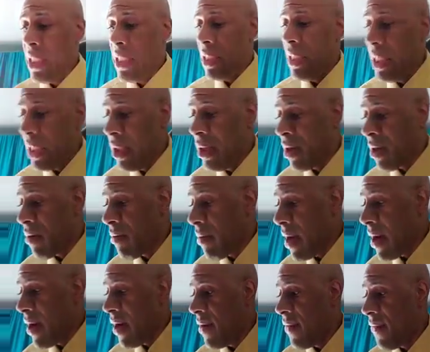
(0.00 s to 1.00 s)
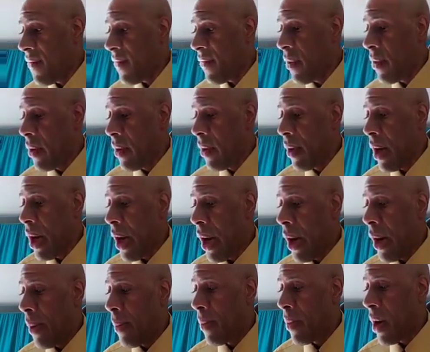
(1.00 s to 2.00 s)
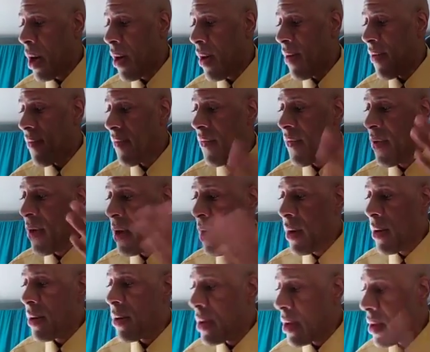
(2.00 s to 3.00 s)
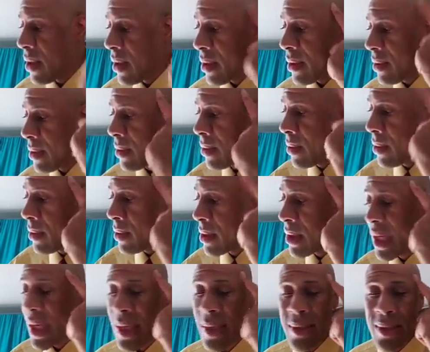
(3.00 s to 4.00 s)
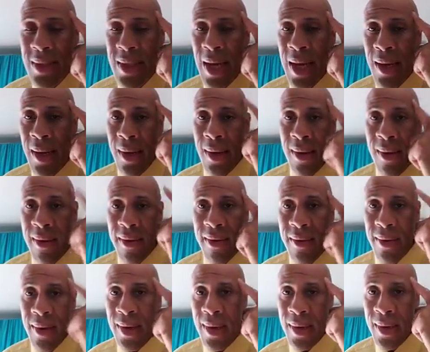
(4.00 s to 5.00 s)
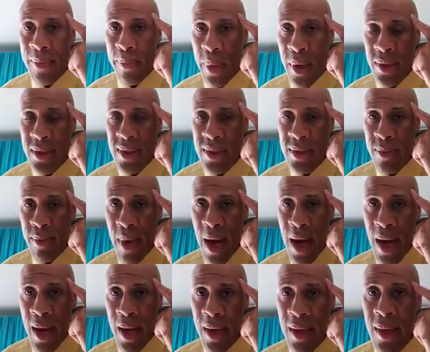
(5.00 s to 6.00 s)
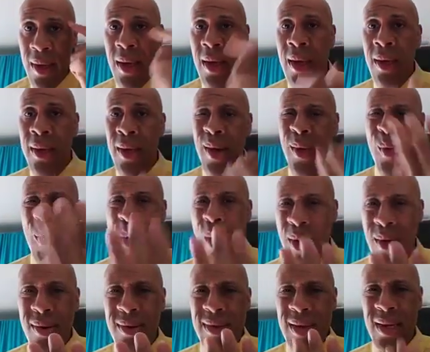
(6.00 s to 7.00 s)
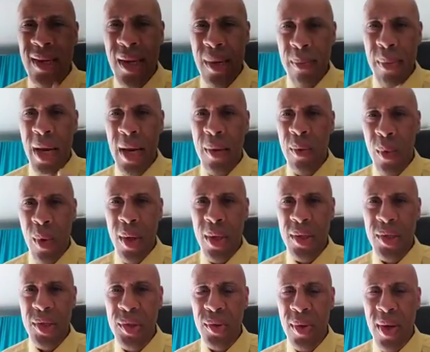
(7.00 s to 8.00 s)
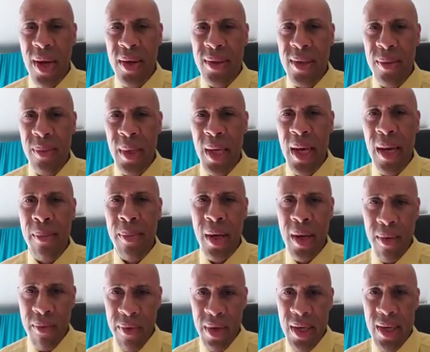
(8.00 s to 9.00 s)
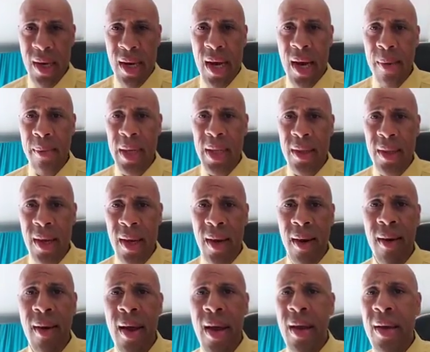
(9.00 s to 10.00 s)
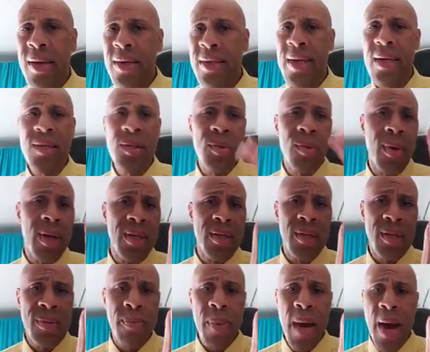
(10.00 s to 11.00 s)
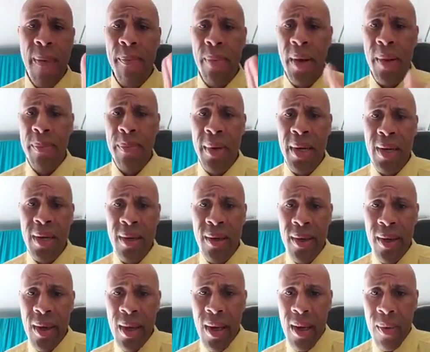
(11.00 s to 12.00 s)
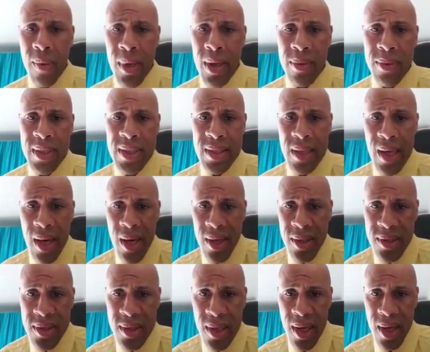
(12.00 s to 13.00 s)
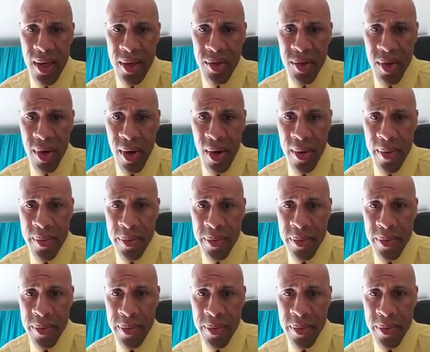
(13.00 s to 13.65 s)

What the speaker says: in the grave of the things that are in a person's mind, their words that they might want to shoot out to me. I'm gonna read the comment there, because I saw it just pop up. And what did we sign? Sandra,